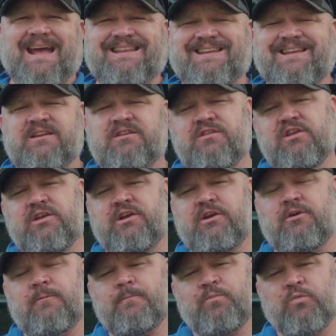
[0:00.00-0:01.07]
At the end of the
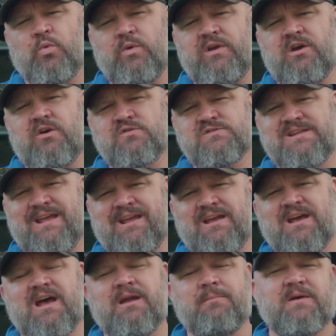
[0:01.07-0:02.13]
year, we host a
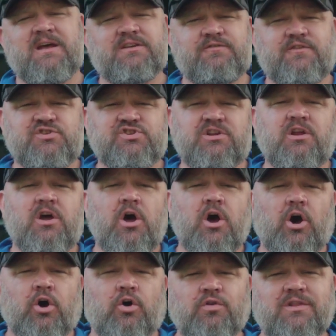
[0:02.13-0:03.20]
Kayak Bass Fishing
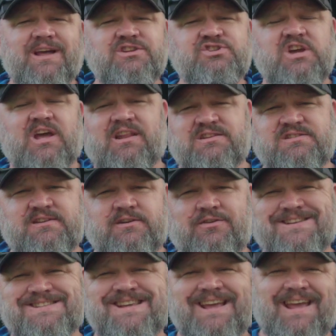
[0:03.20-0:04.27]
Online Challenge
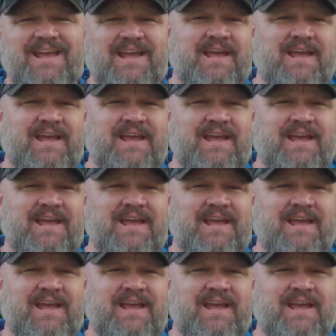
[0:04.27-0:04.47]
Series